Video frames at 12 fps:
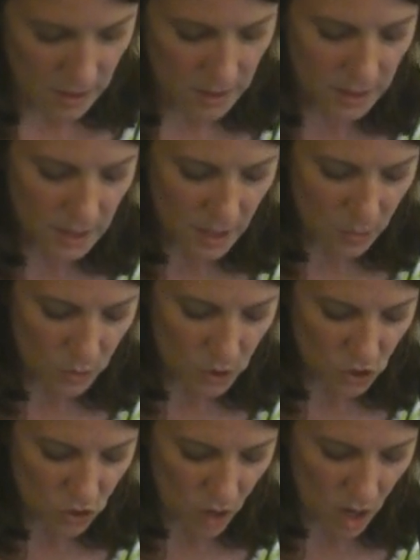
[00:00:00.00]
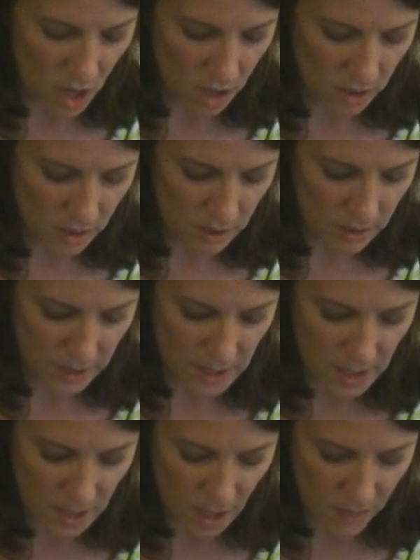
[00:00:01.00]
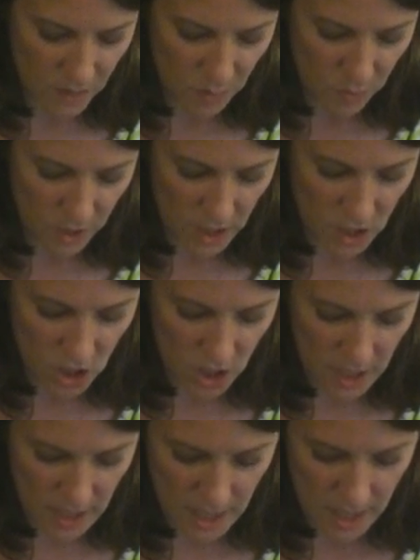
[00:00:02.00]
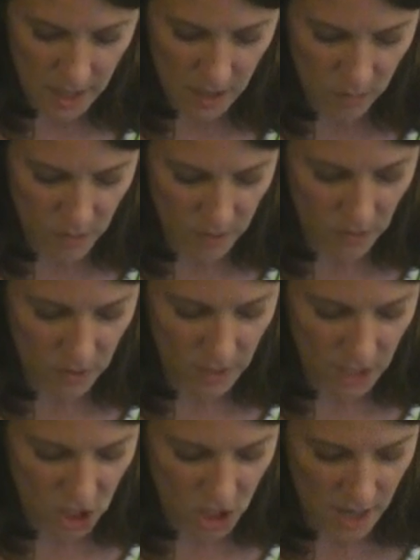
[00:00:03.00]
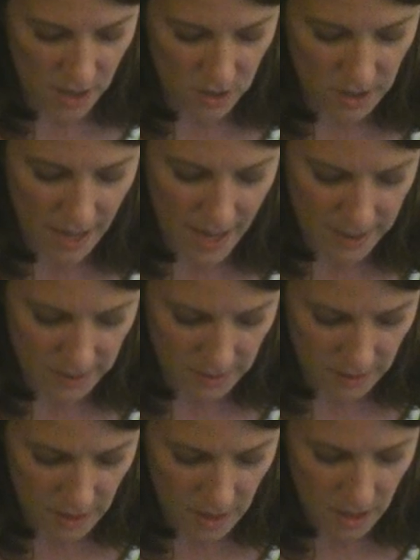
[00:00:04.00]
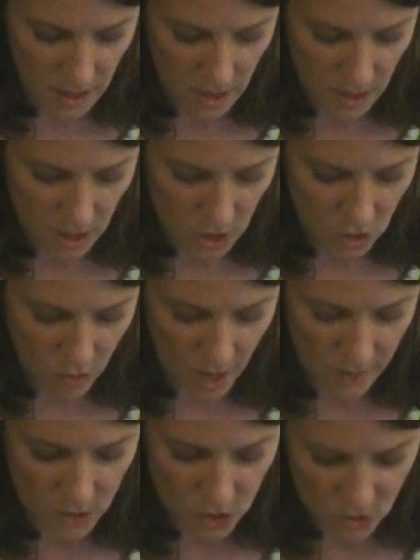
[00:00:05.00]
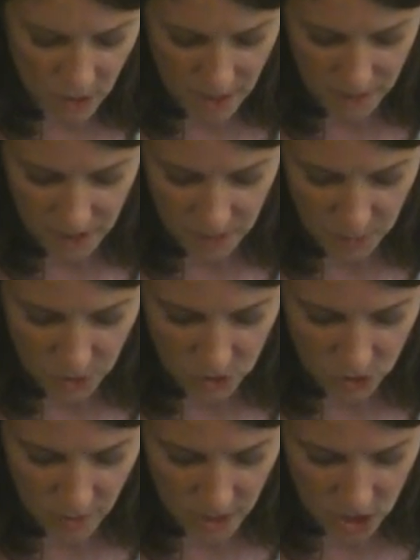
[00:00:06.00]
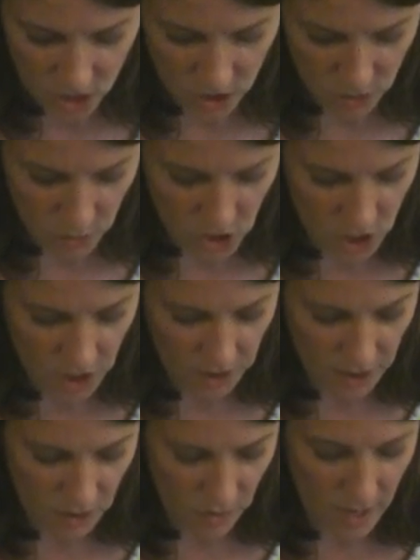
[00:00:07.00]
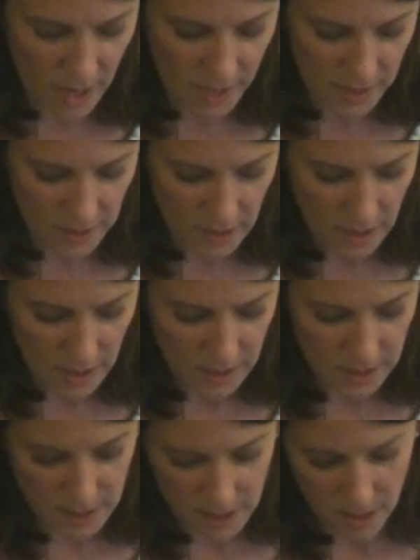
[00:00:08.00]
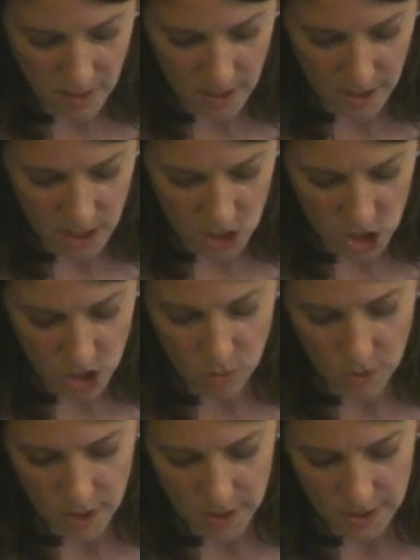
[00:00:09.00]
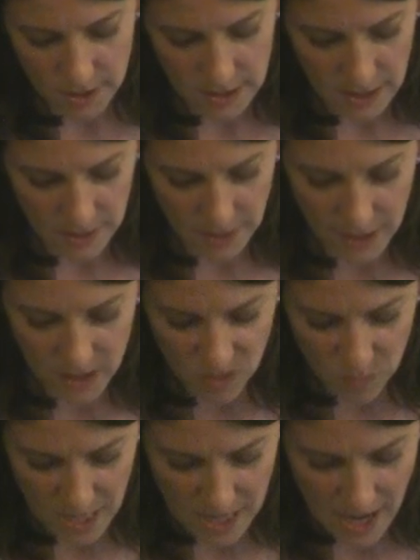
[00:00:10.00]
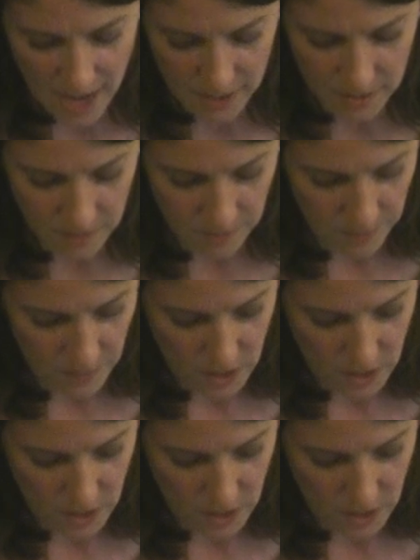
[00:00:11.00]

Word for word: The sun was strong, glinting off the bridge and hitting the river like shattered glass. Drivers traveling in both directions were shielding their eyes, staring, as she was, down the length of Manhattan.